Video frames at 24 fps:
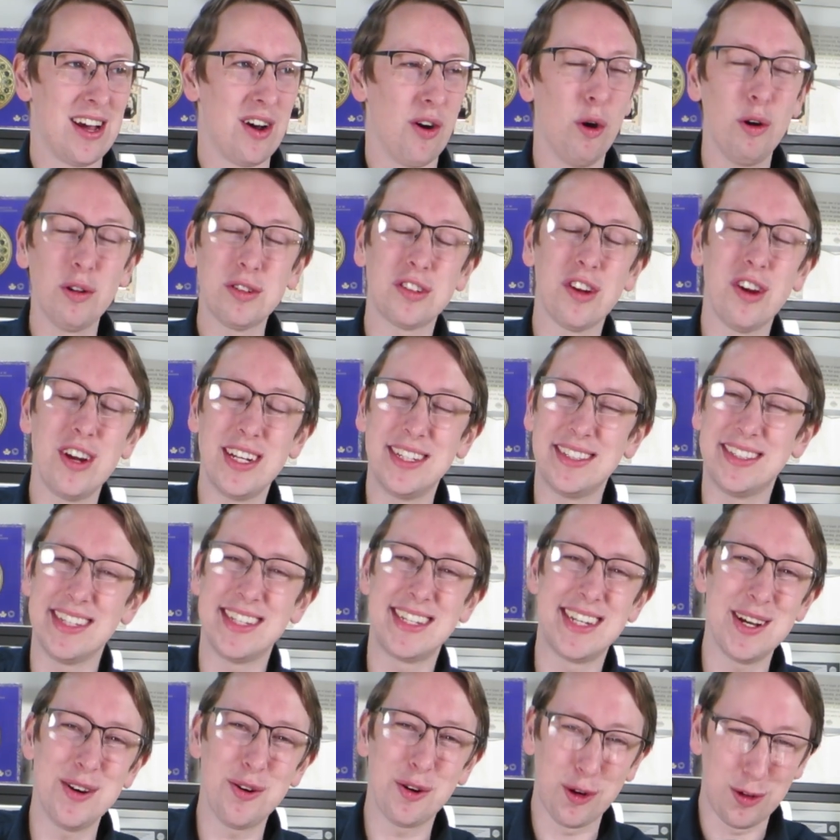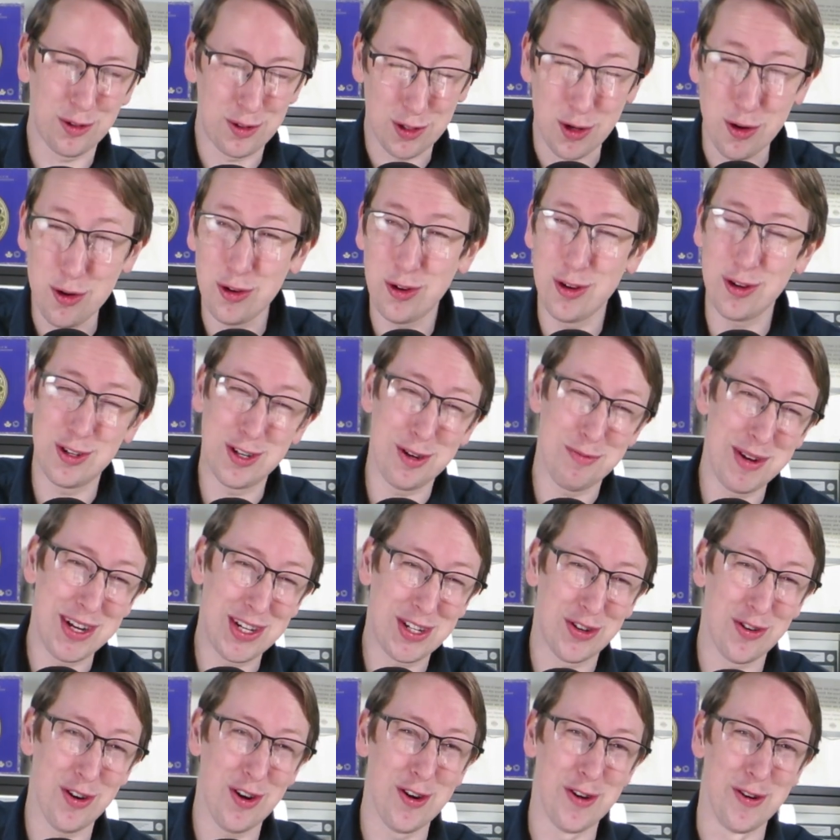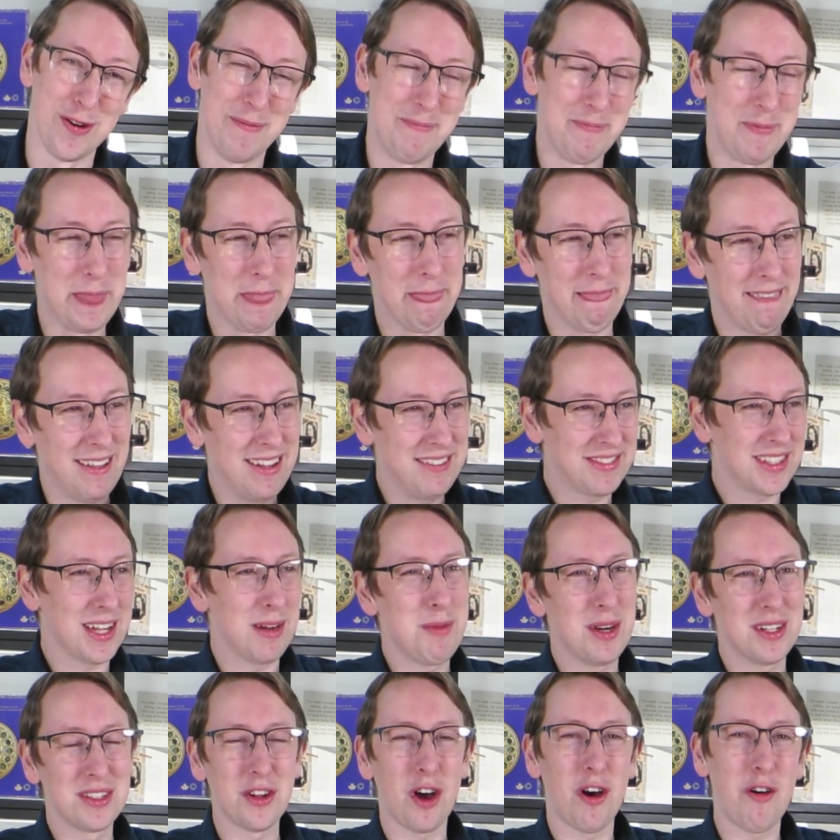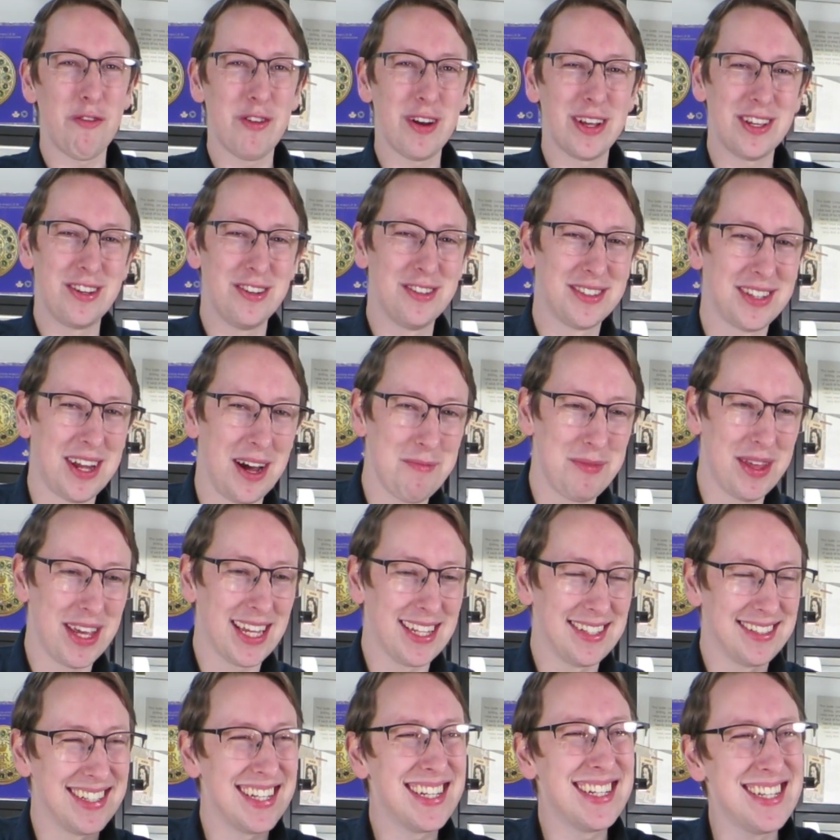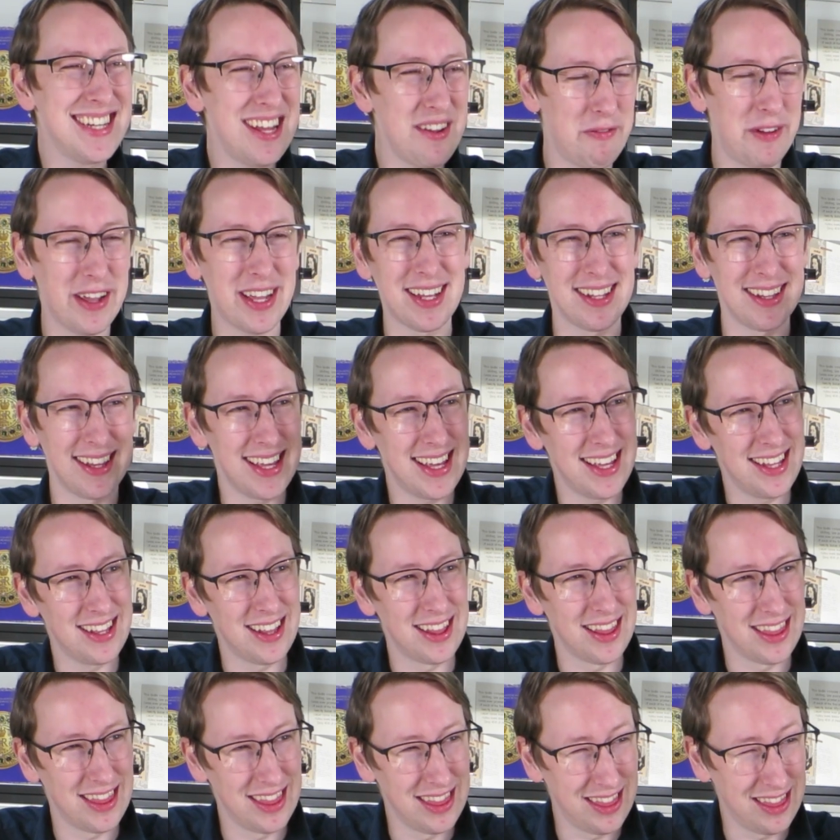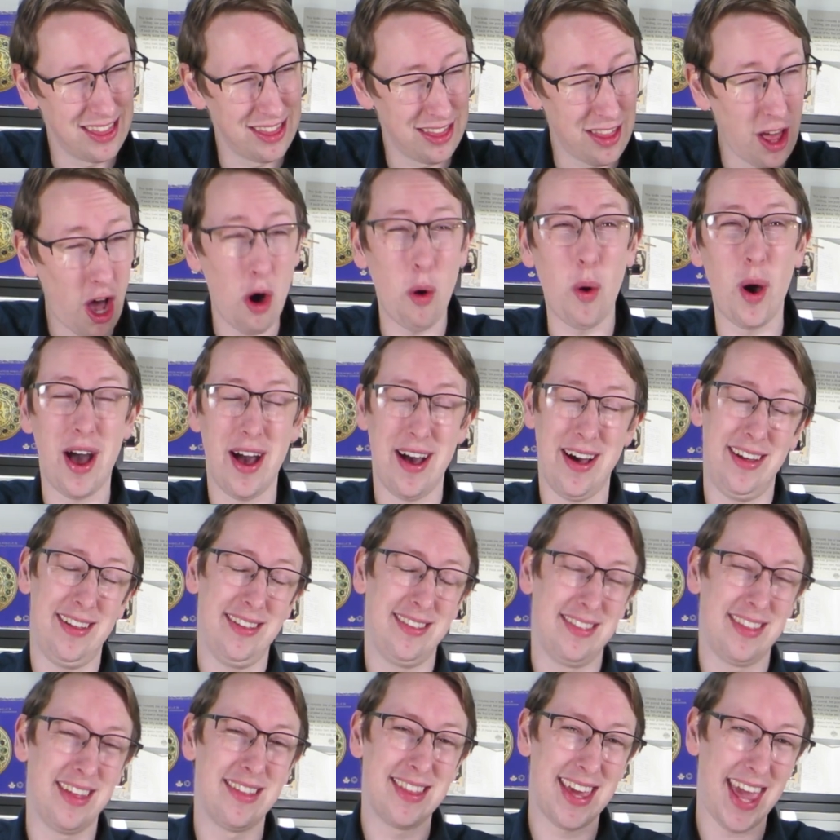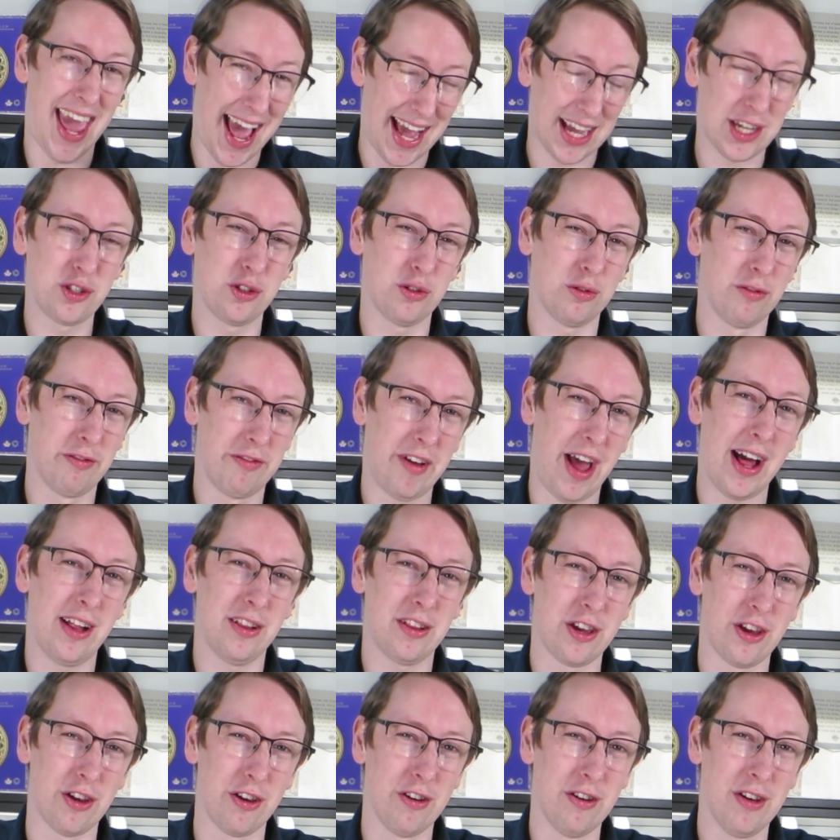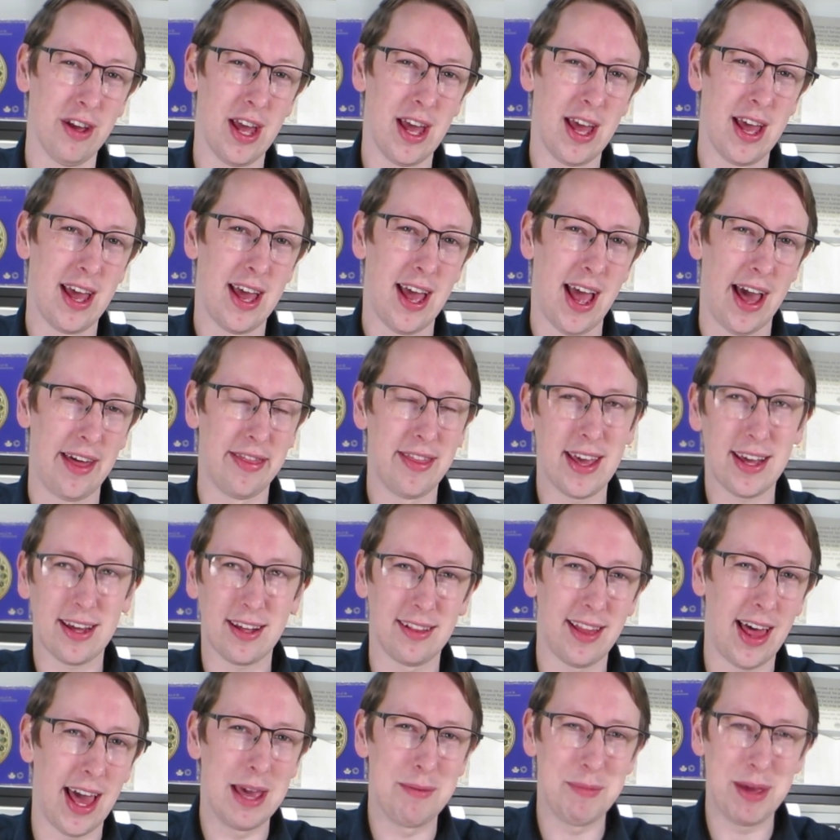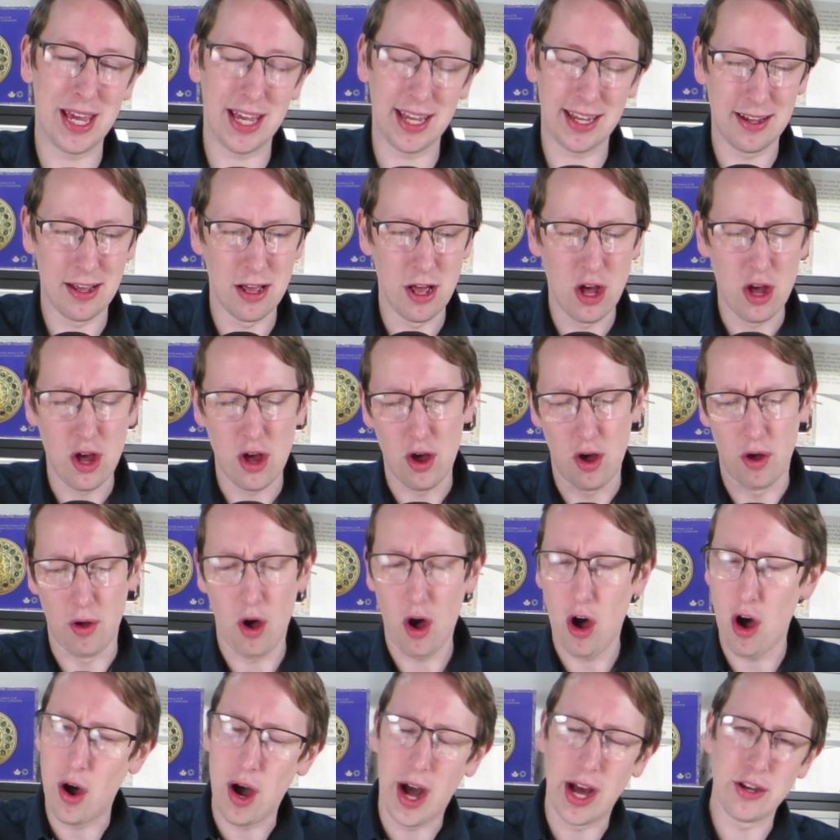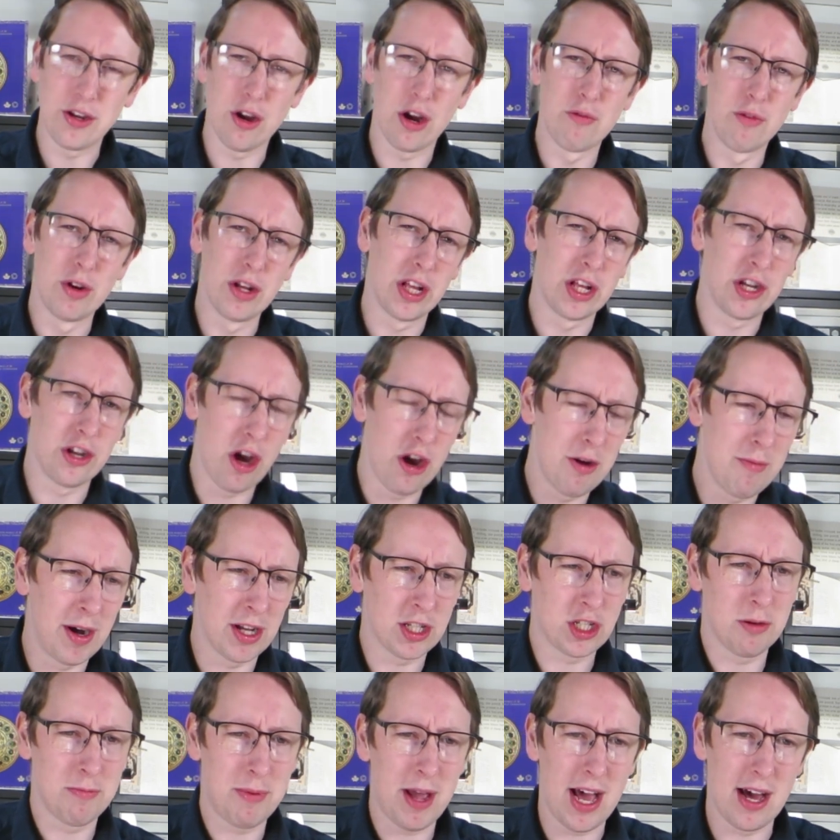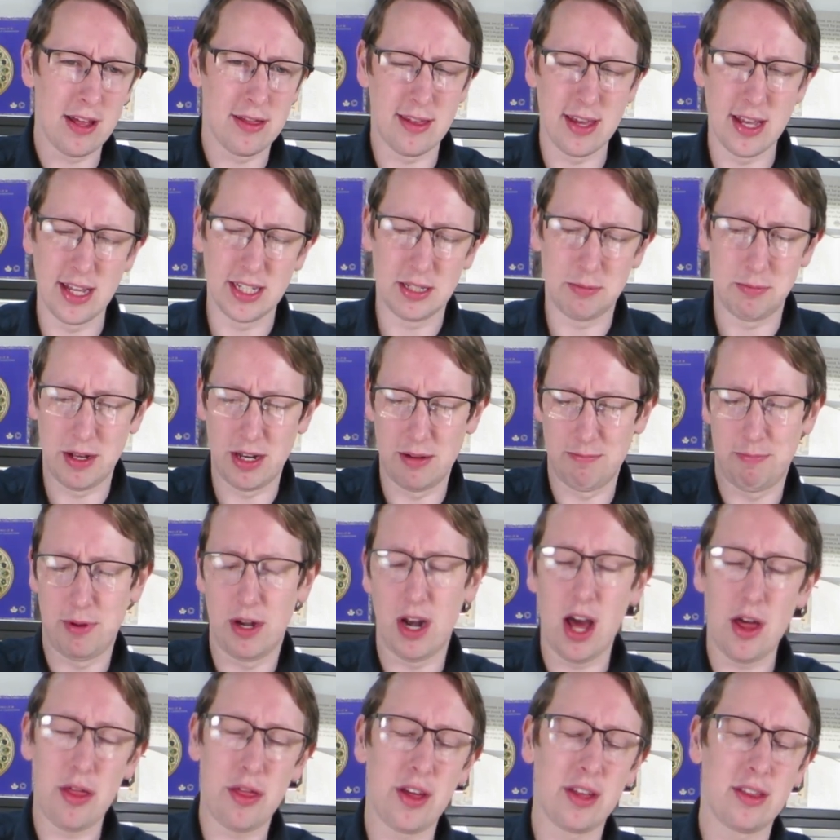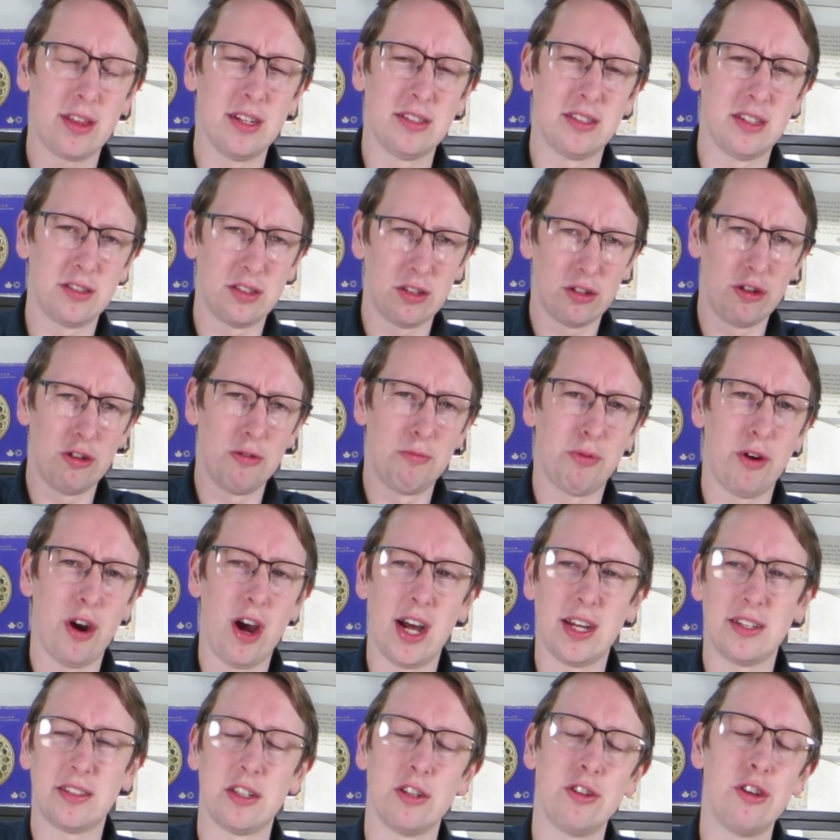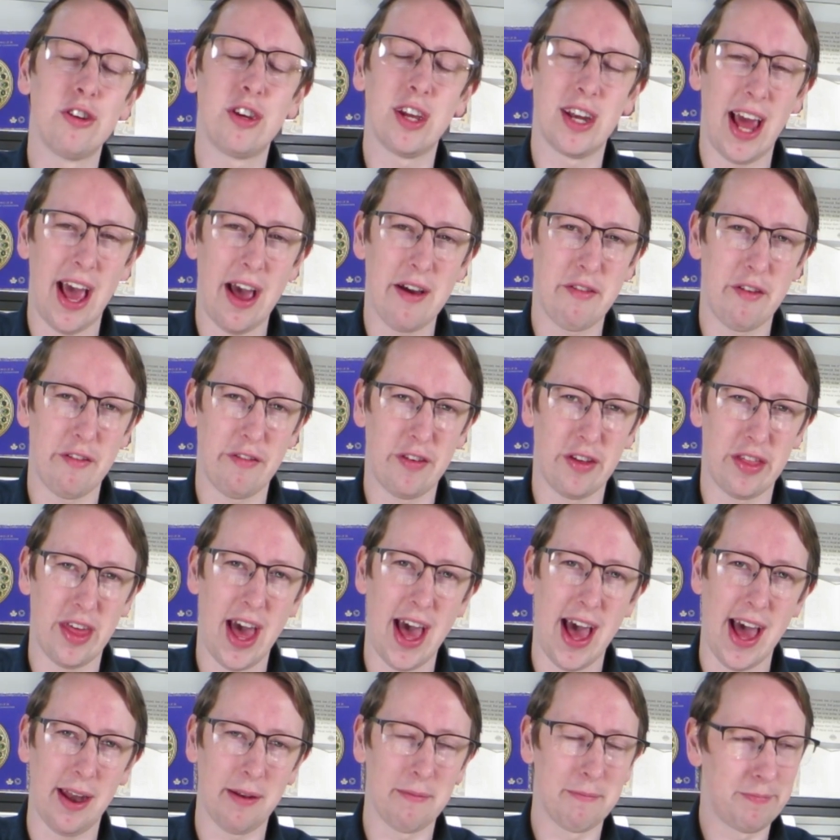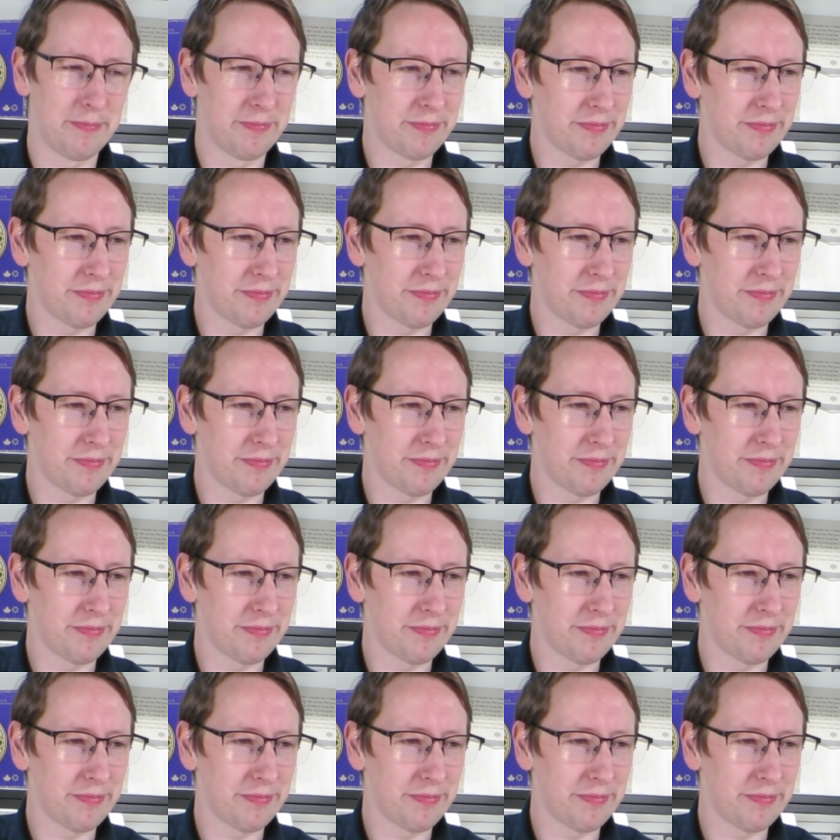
Also, is the deal too good to be true? If someone's offering you something significantly lower than the actual value and they're claiming, oh, I don't really know much about this, but I think this is a good price, so you can have it for that.